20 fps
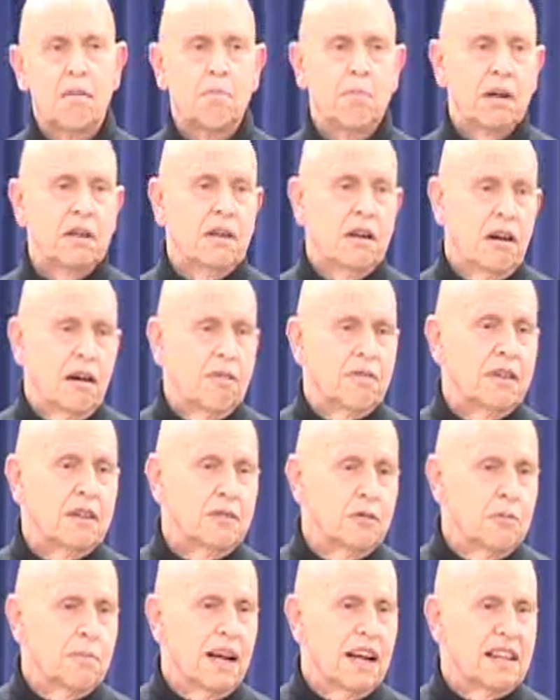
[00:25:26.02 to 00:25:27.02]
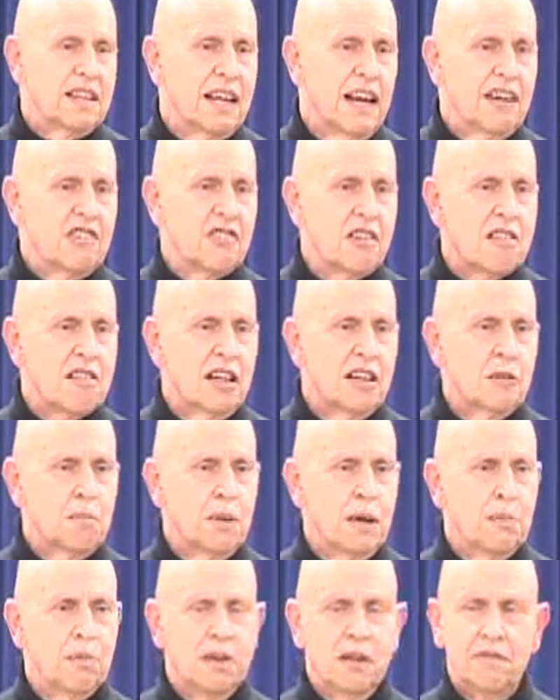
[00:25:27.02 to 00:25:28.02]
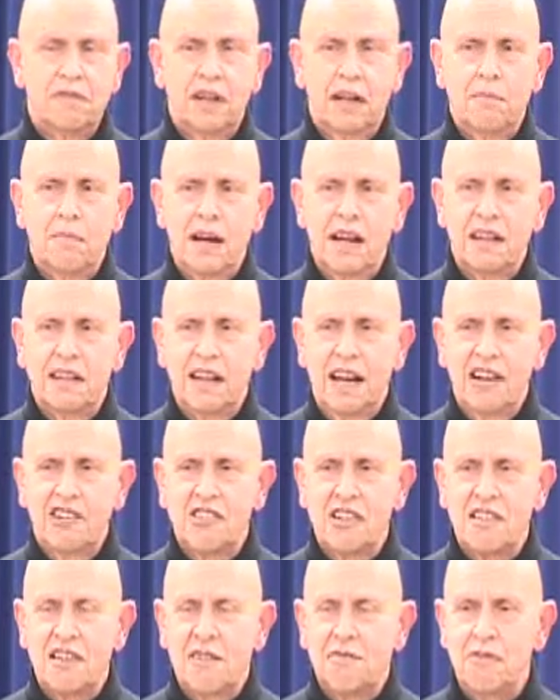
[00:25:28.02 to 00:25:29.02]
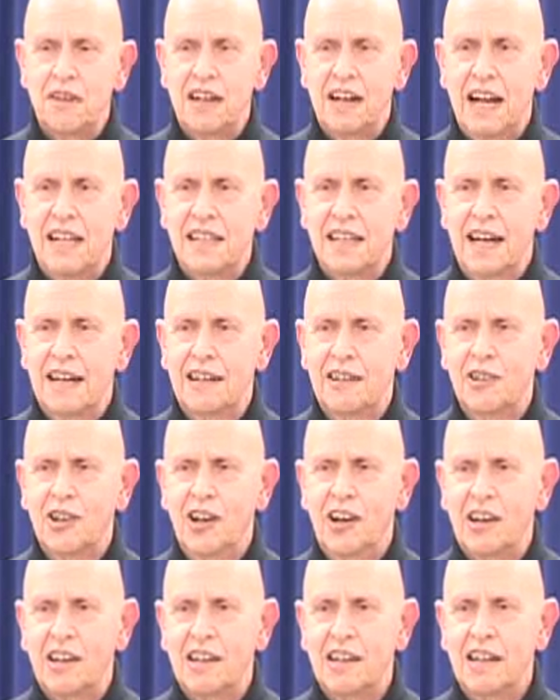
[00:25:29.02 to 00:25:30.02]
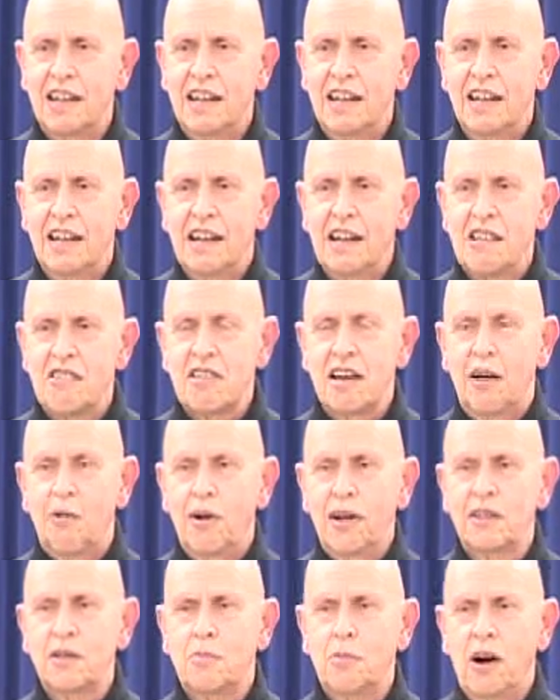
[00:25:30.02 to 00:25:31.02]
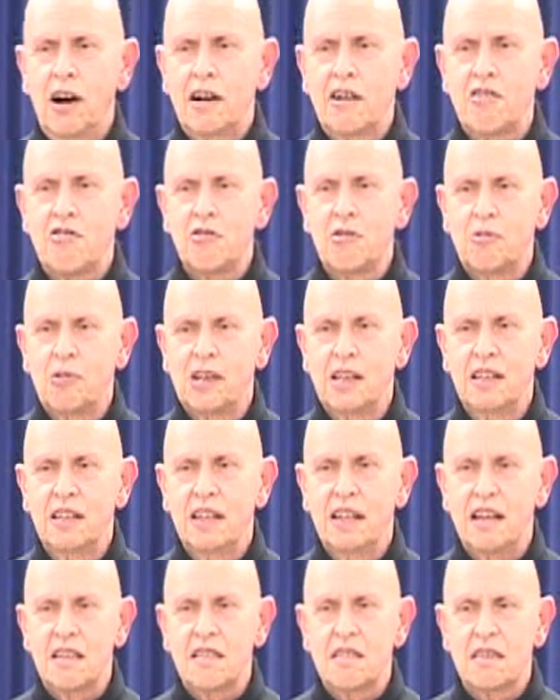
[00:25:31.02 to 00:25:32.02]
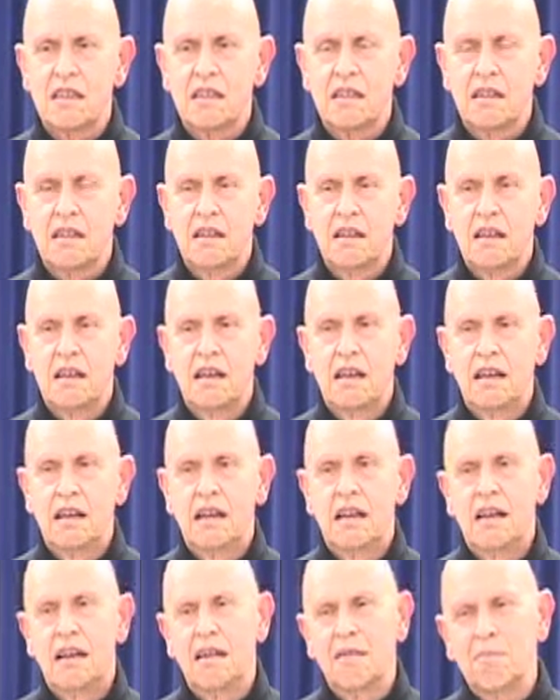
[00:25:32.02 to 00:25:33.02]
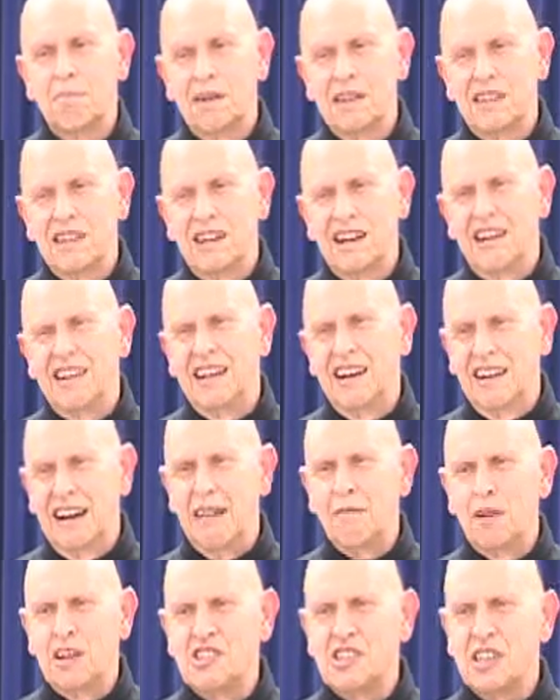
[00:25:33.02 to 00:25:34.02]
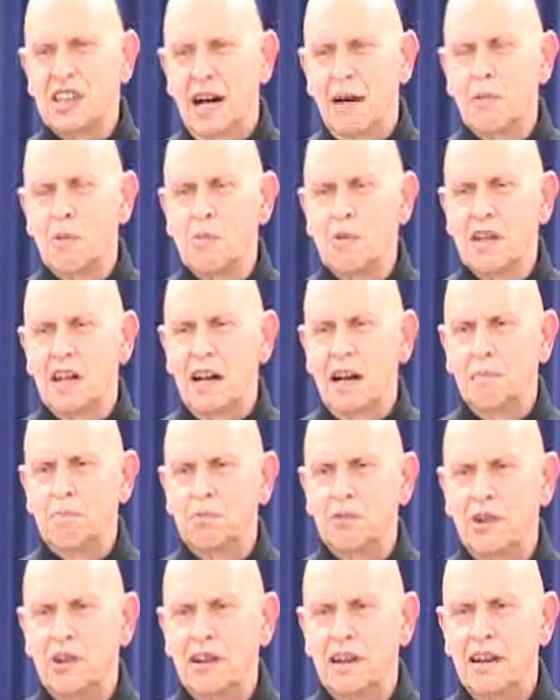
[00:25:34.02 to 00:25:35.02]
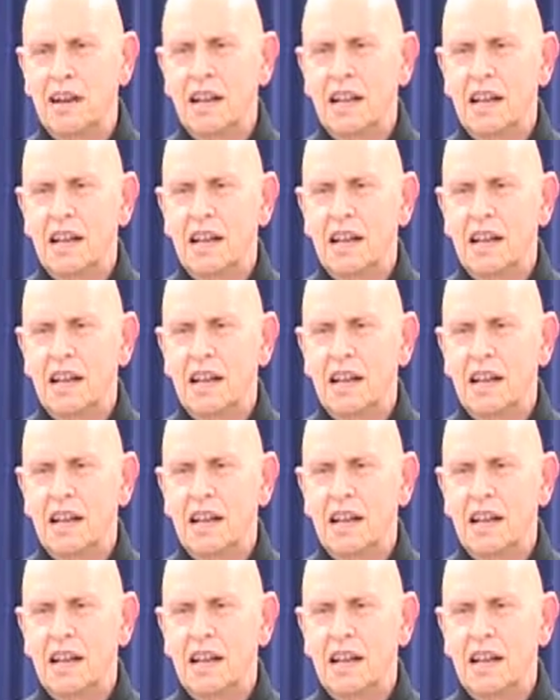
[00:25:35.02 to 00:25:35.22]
But you know, you do meditations. Other people have done meditations. I figured I'd take a look. So I went to Marcus Aurelius. But you know, you don't have much in common with an emperor.